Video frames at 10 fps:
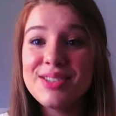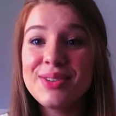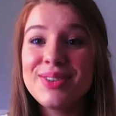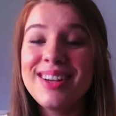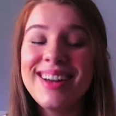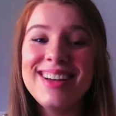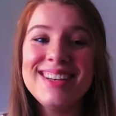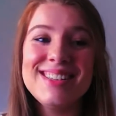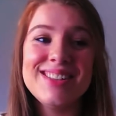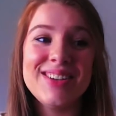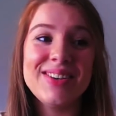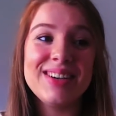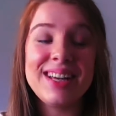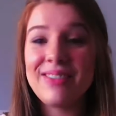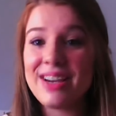soon, so
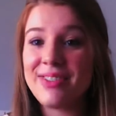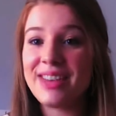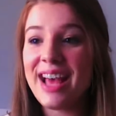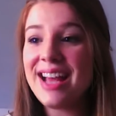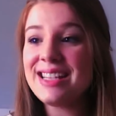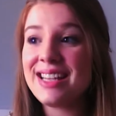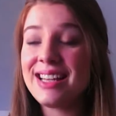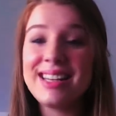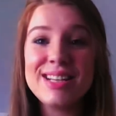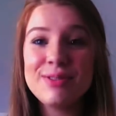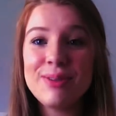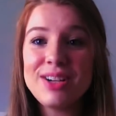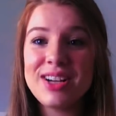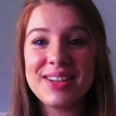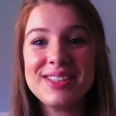get ready for that, and thanks for
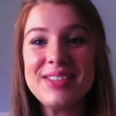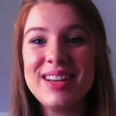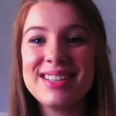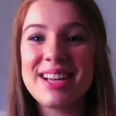watching. I'll see you next